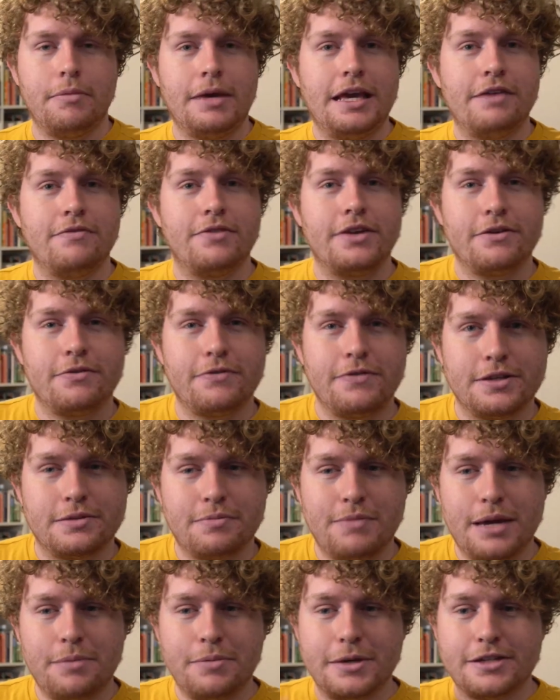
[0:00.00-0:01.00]
even if it's
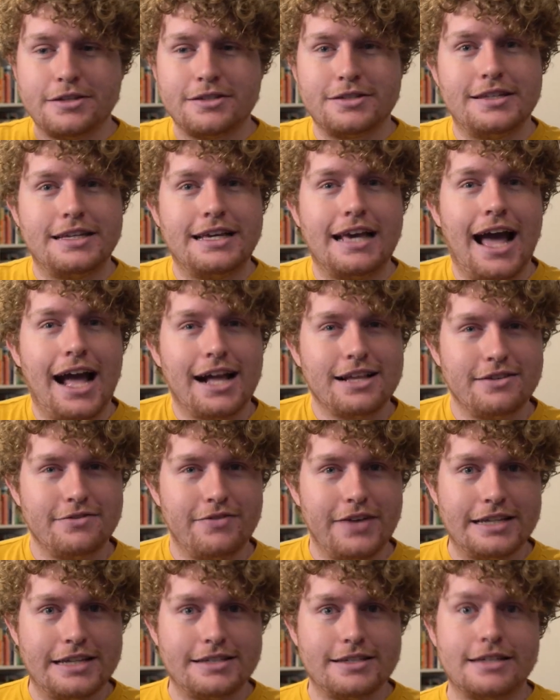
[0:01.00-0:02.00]
maybe just he
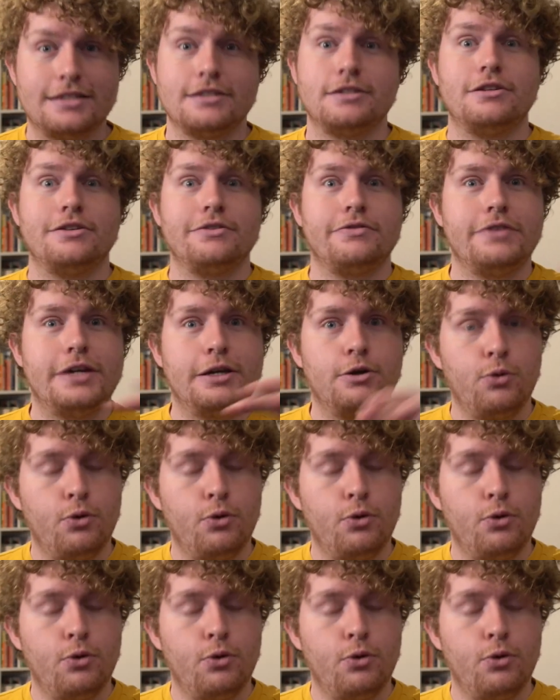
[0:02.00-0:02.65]
activates it to defeat